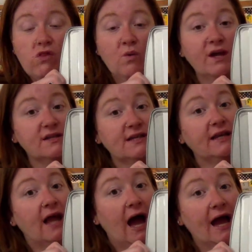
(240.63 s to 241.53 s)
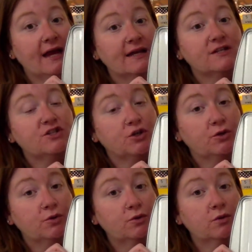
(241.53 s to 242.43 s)
We could say 9 and
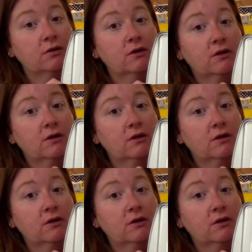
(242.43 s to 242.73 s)
2,